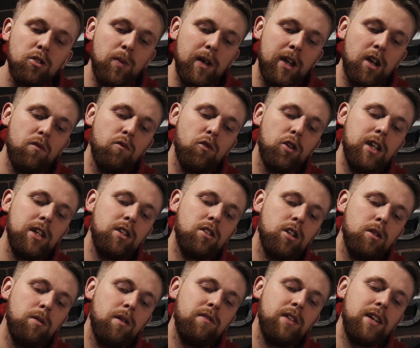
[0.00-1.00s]
we can run
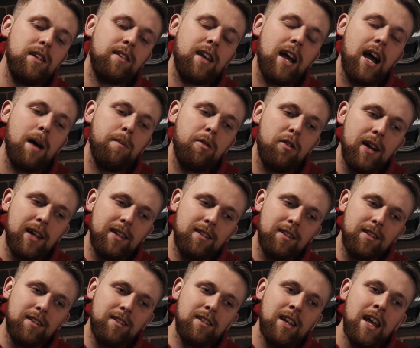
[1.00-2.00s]
into with these
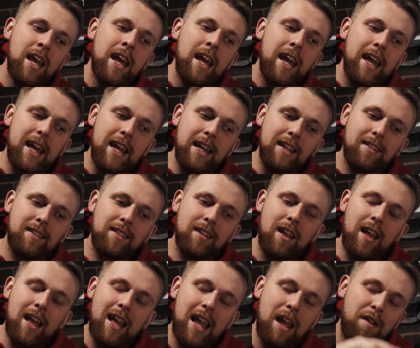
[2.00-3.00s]
carburetors is
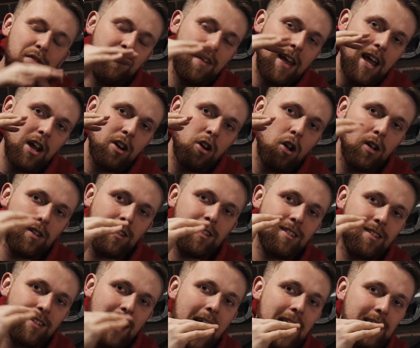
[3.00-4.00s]
if they are not
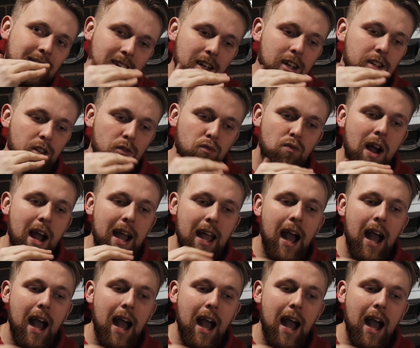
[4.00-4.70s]
sat at the right